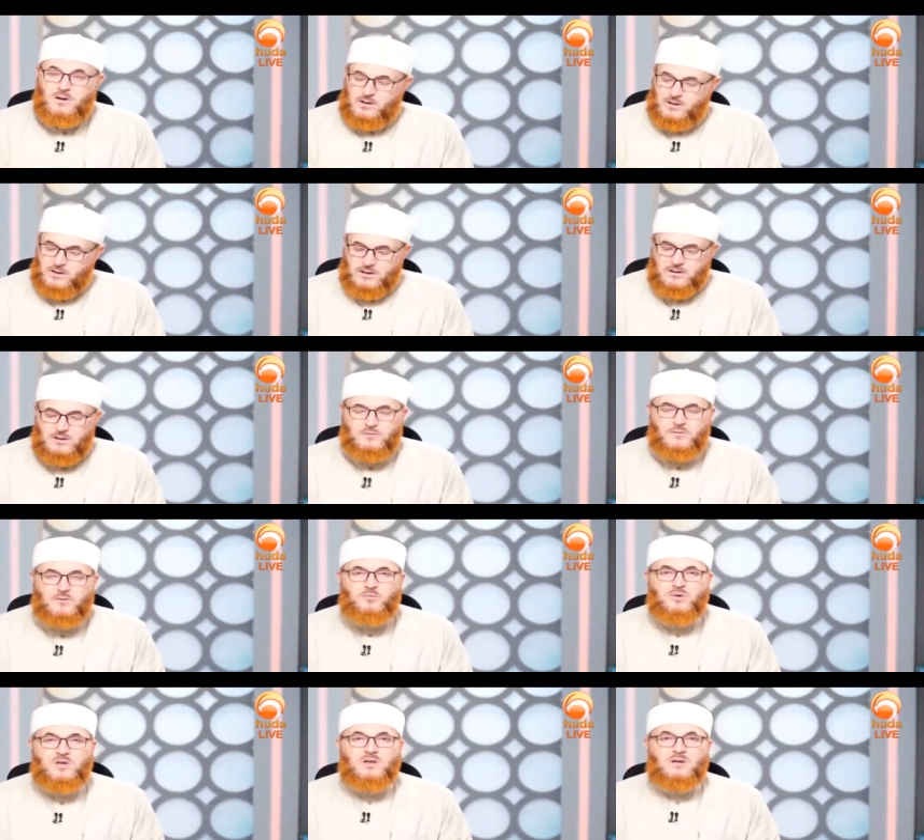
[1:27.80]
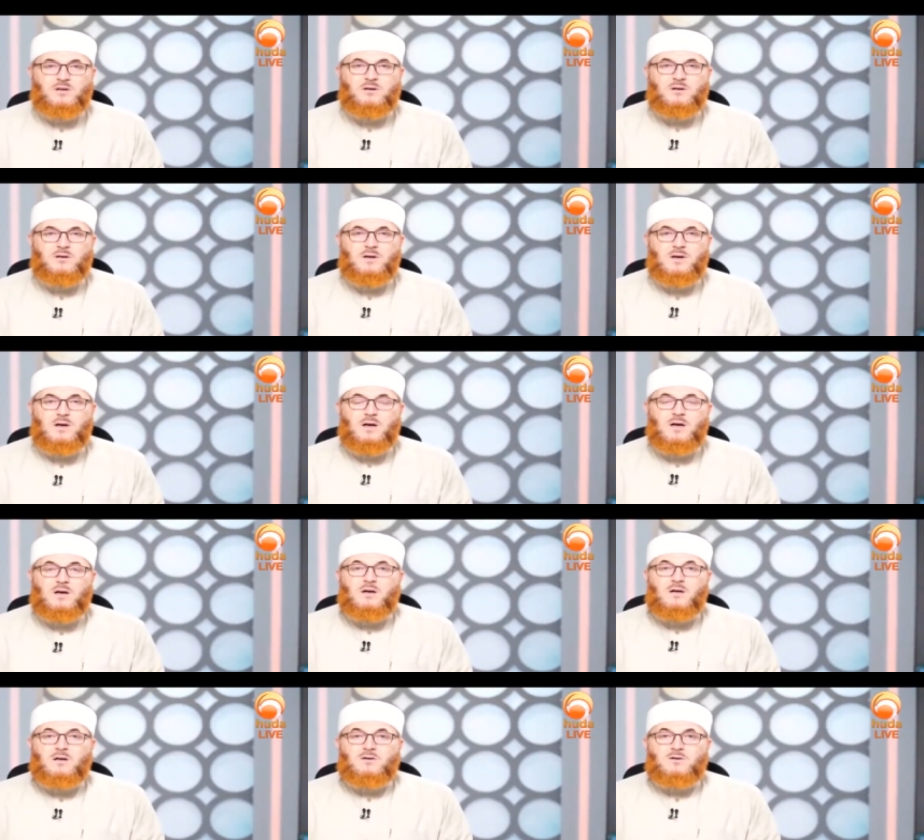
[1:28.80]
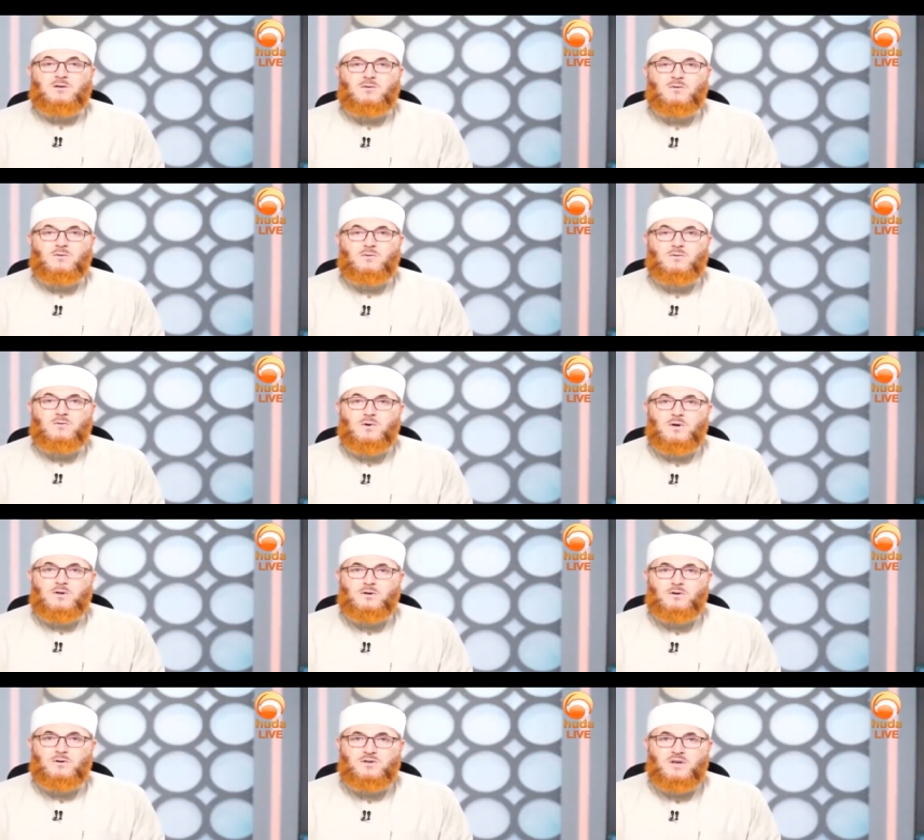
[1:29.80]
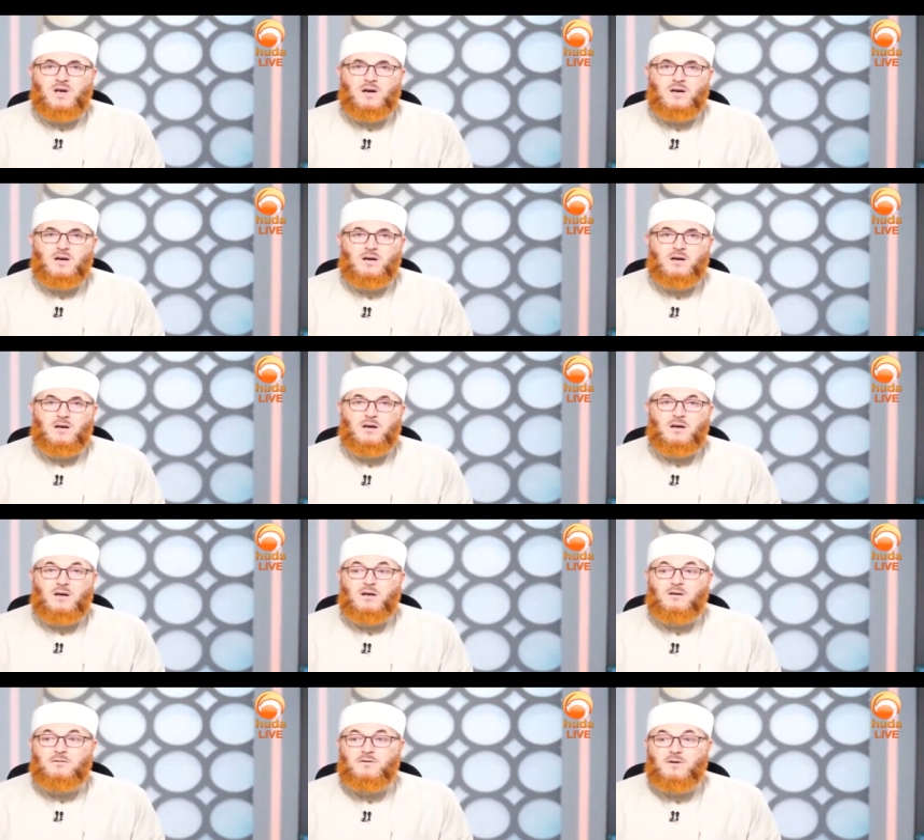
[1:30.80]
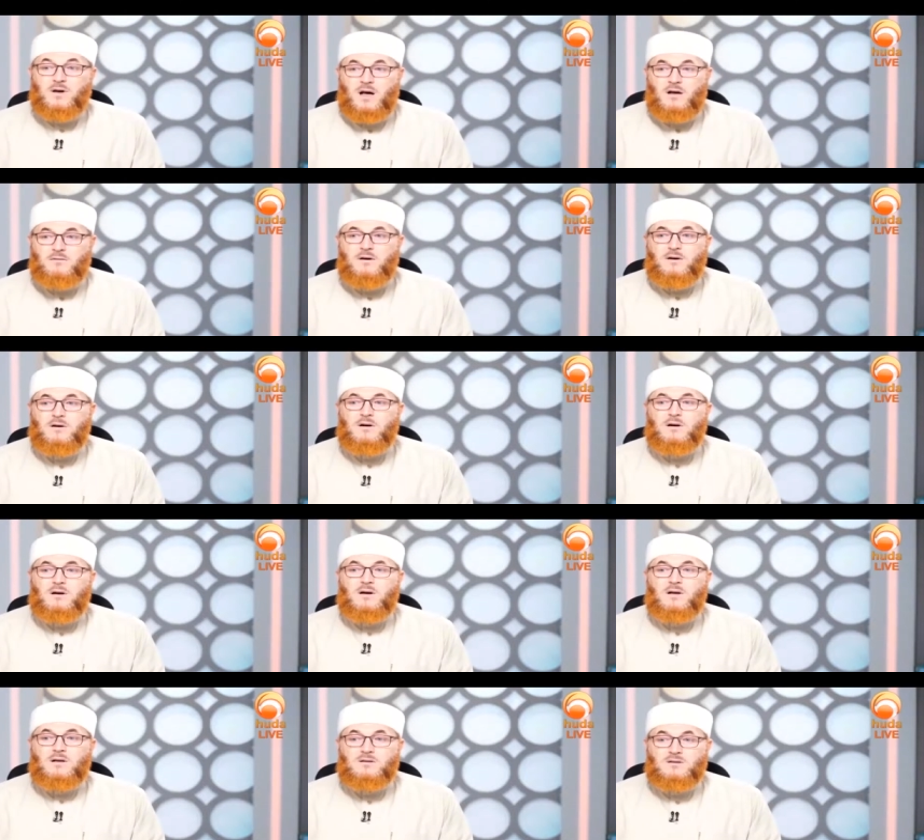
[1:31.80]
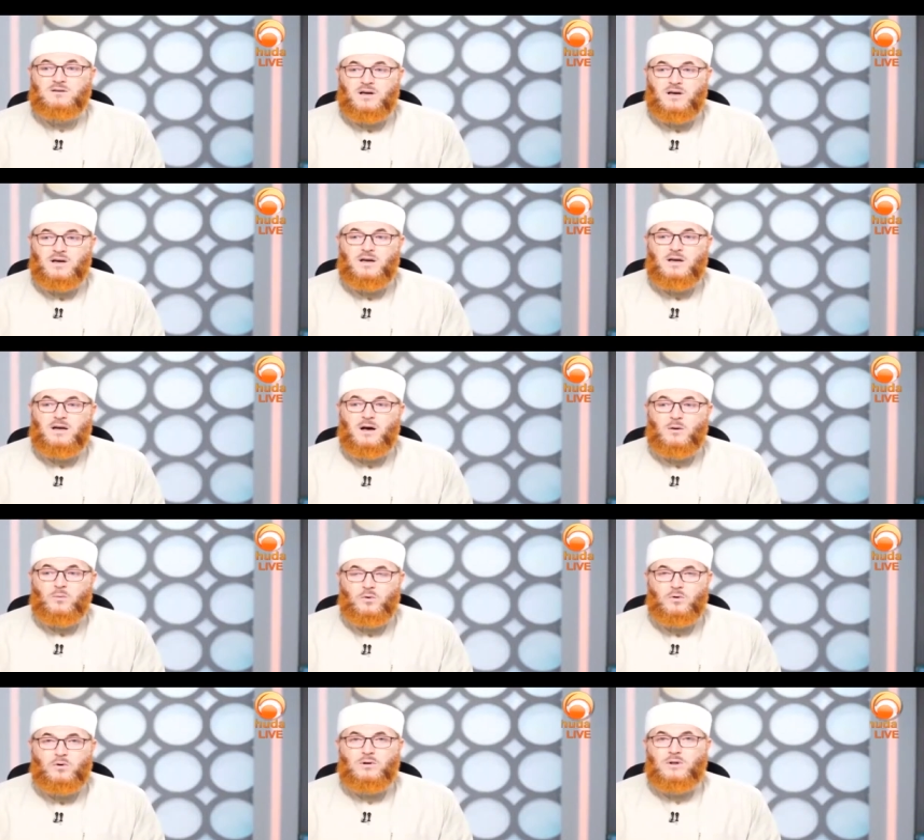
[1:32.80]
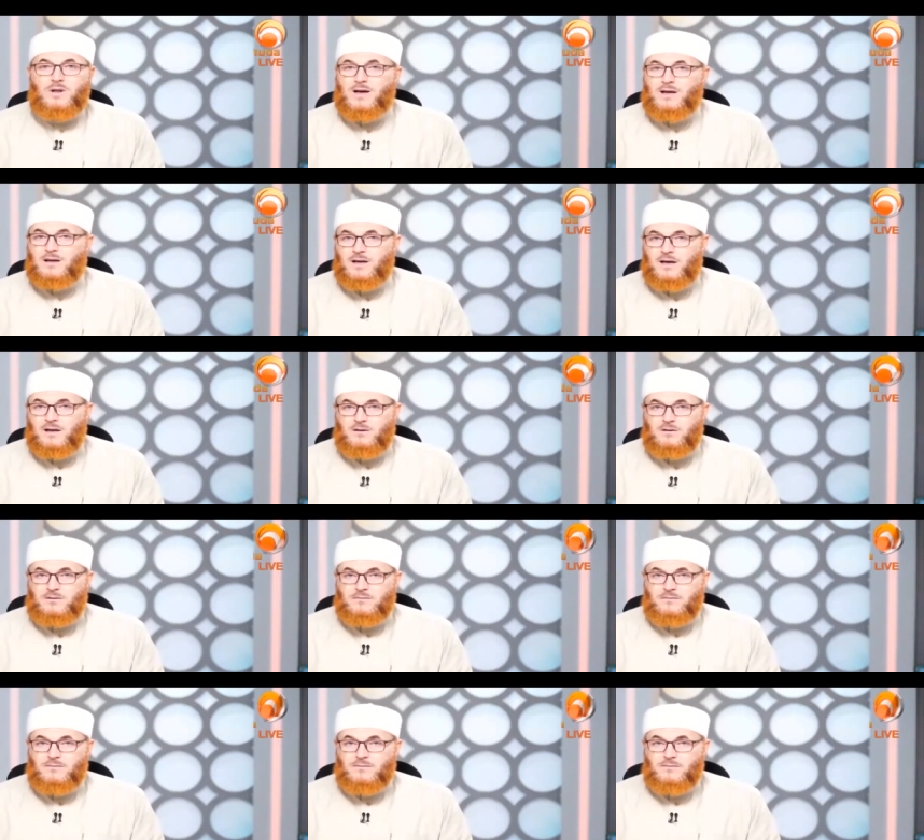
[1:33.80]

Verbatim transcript: that is forbidden. So, what do you say? If you ever say a word like that,